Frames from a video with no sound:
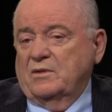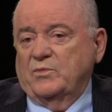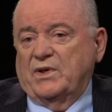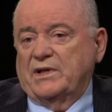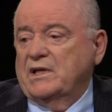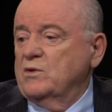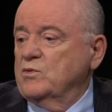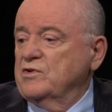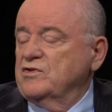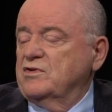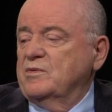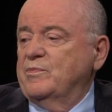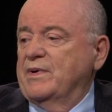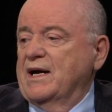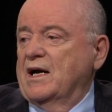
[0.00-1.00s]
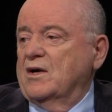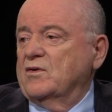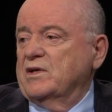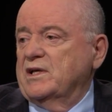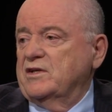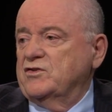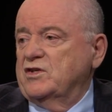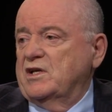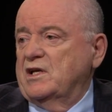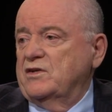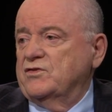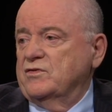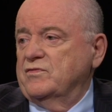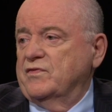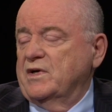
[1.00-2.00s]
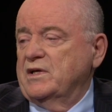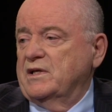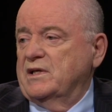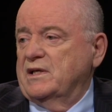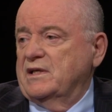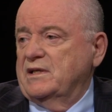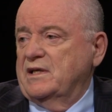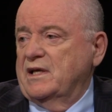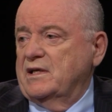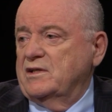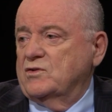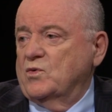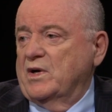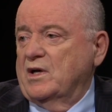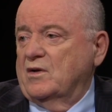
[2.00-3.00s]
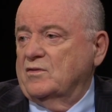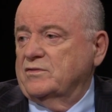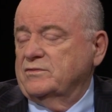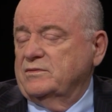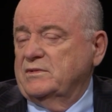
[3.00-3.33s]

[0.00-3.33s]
but it was about education funding in K-12.